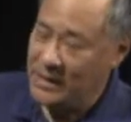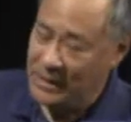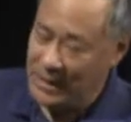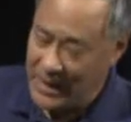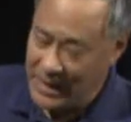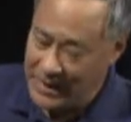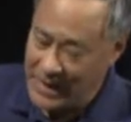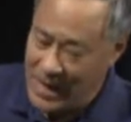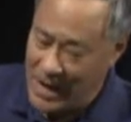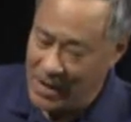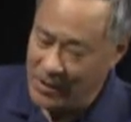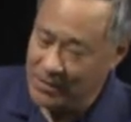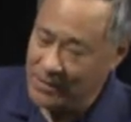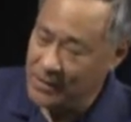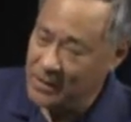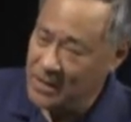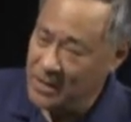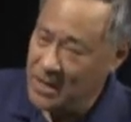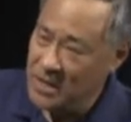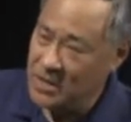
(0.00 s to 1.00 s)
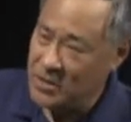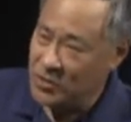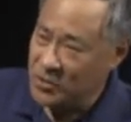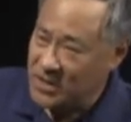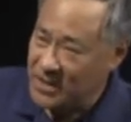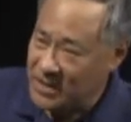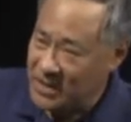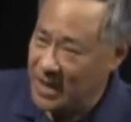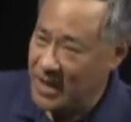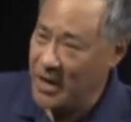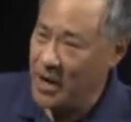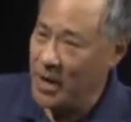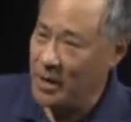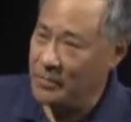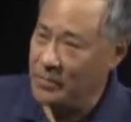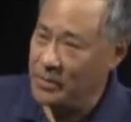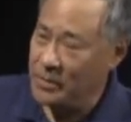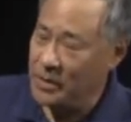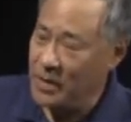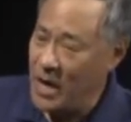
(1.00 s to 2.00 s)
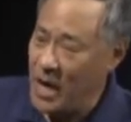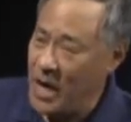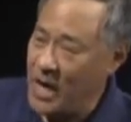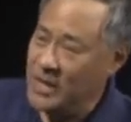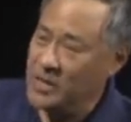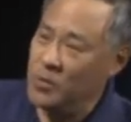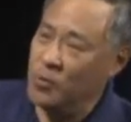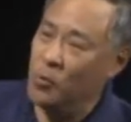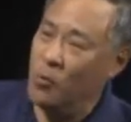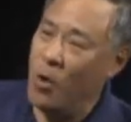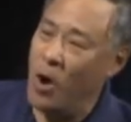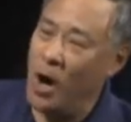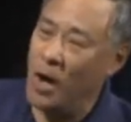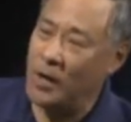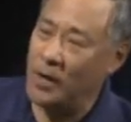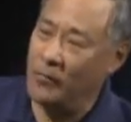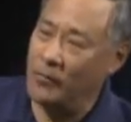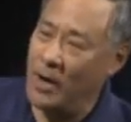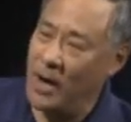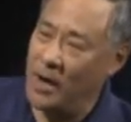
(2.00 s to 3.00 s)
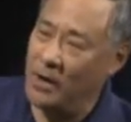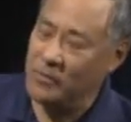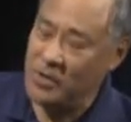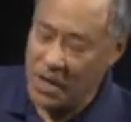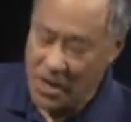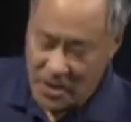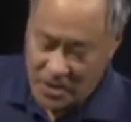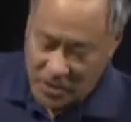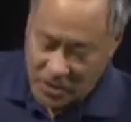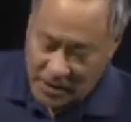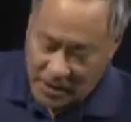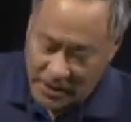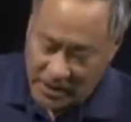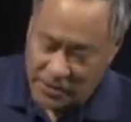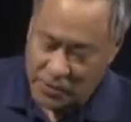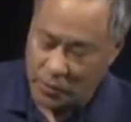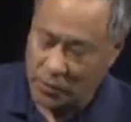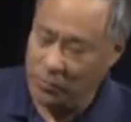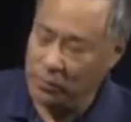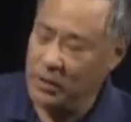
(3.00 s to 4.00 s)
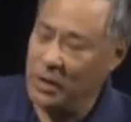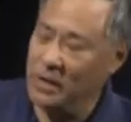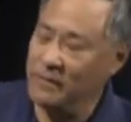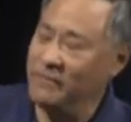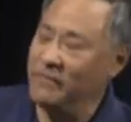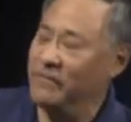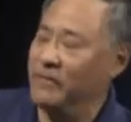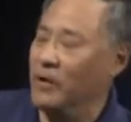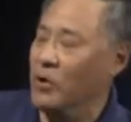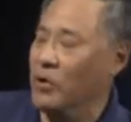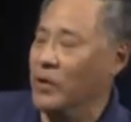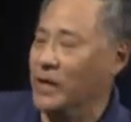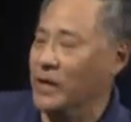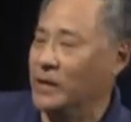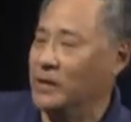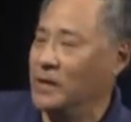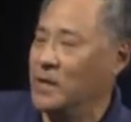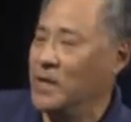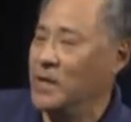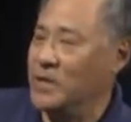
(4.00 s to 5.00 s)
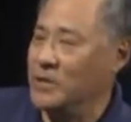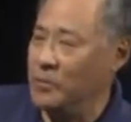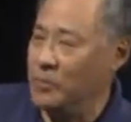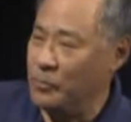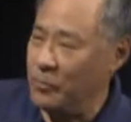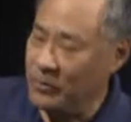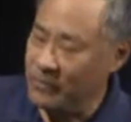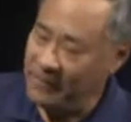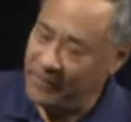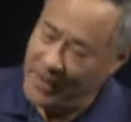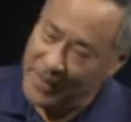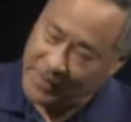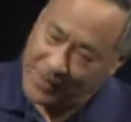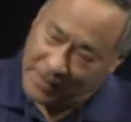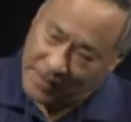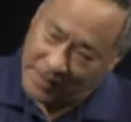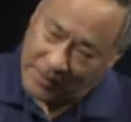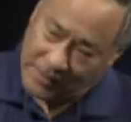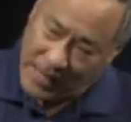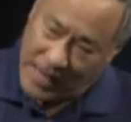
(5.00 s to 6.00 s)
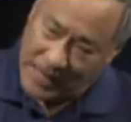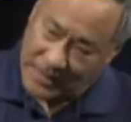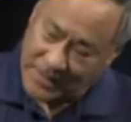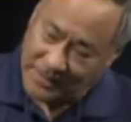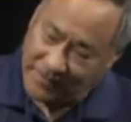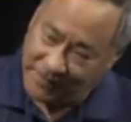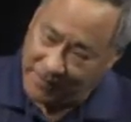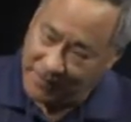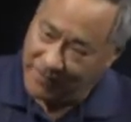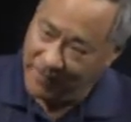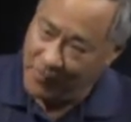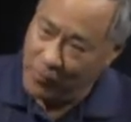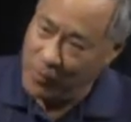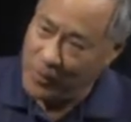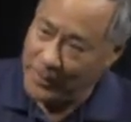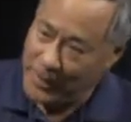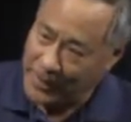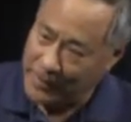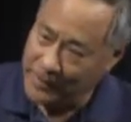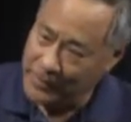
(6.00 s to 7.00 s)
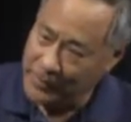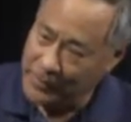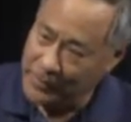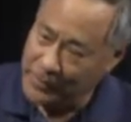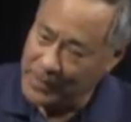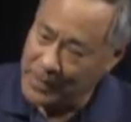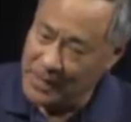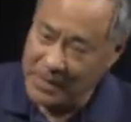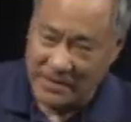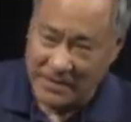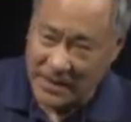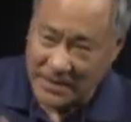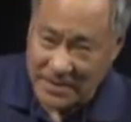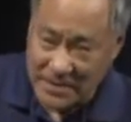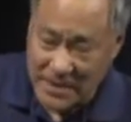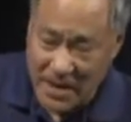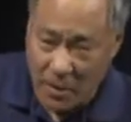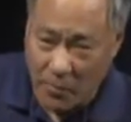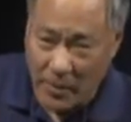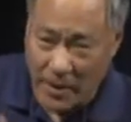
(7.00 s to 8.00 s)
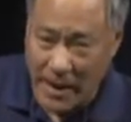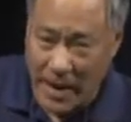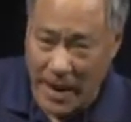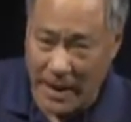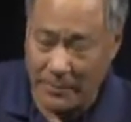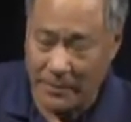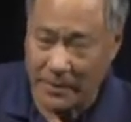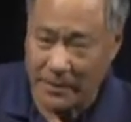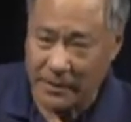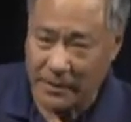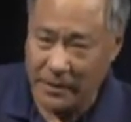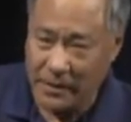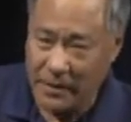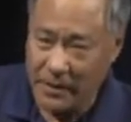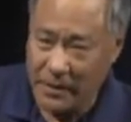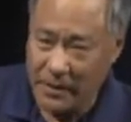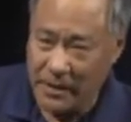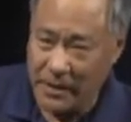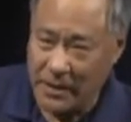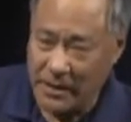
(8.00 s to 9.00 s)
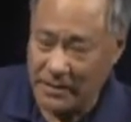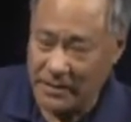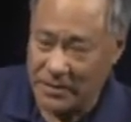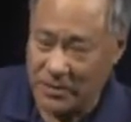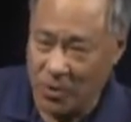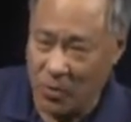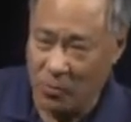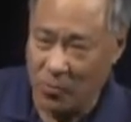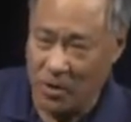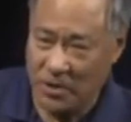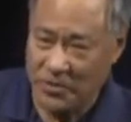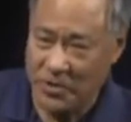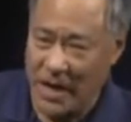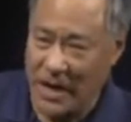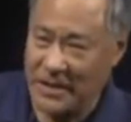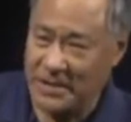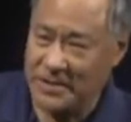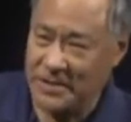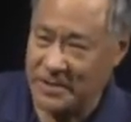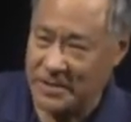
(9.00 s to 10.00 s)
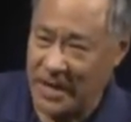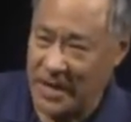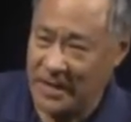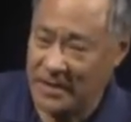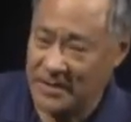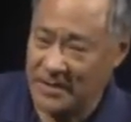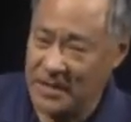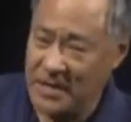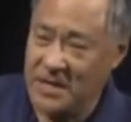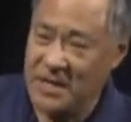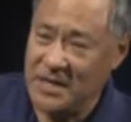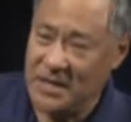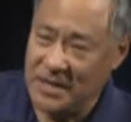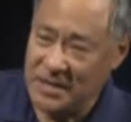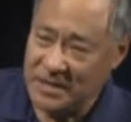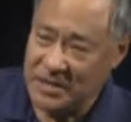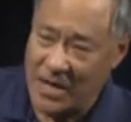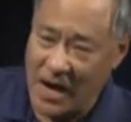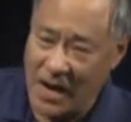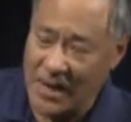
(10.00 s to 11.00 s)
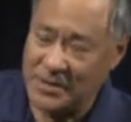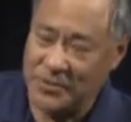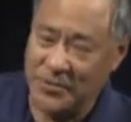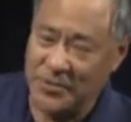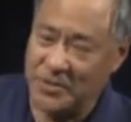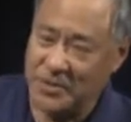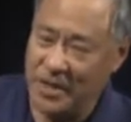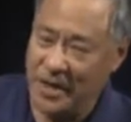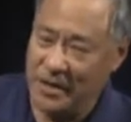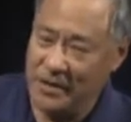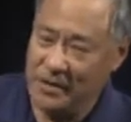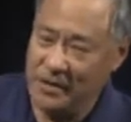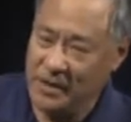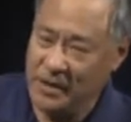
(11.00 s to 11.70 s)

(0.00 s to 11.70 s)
lay down, you get up, and you walk around, you get your blood flowing, you prevent the clots from forming. That's not what happened in Stonewall Jackson's case. His doctor said,